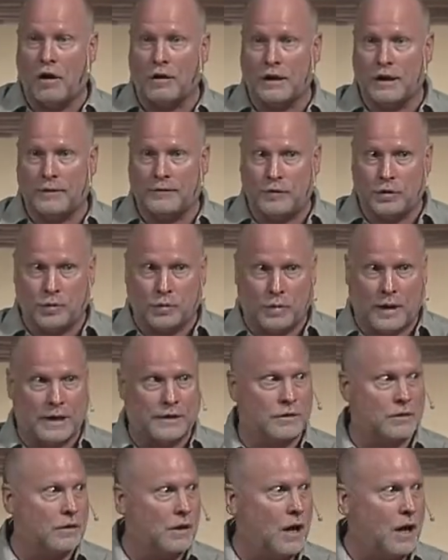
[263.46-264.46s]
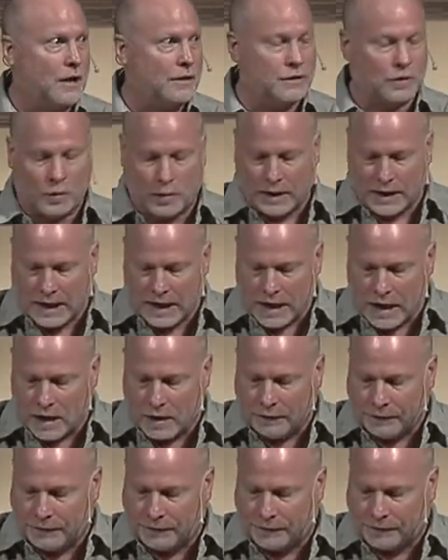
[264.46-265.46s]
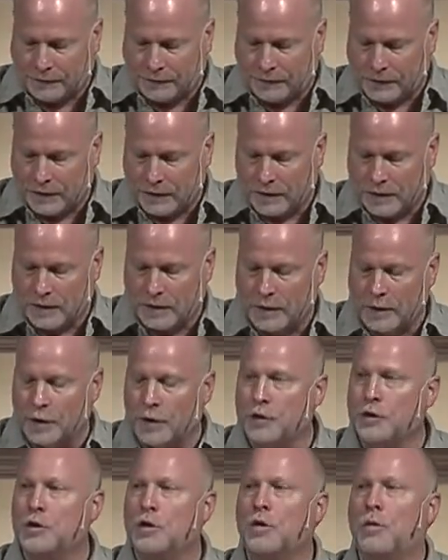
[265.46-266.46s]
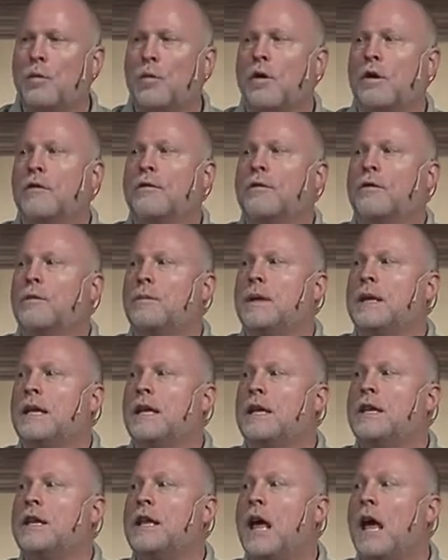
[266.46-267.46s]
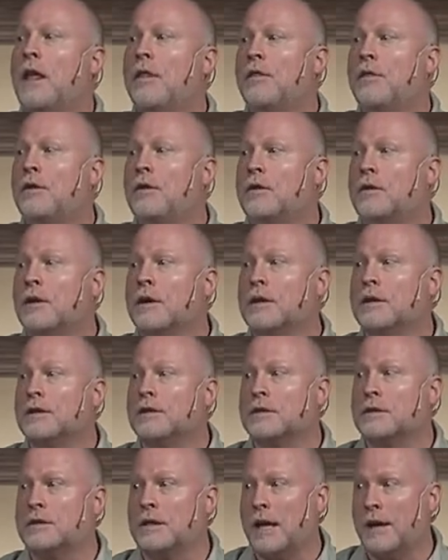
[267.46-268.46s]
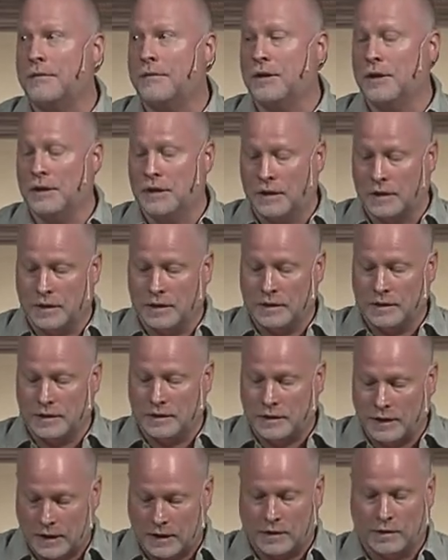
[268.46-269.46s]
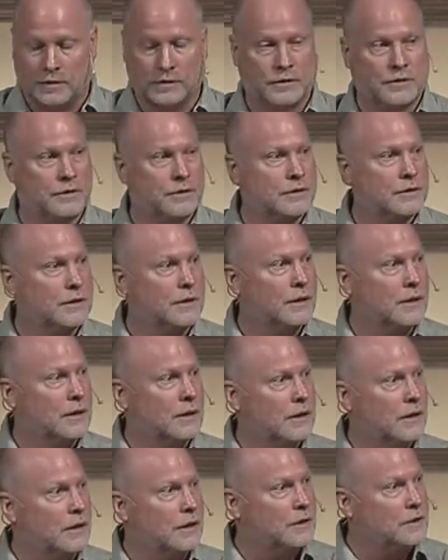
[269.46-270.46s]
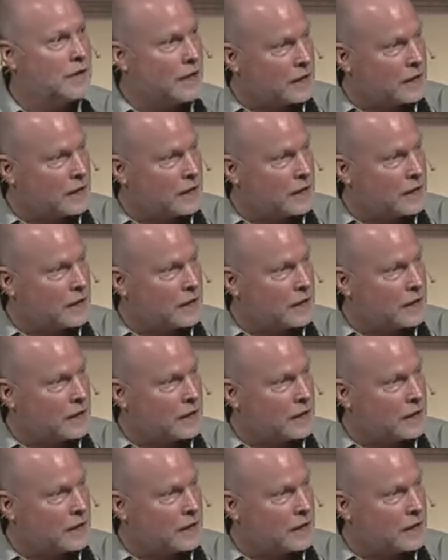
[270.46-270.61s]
I'll give you Rachel also if you'll work for me another 7 years. And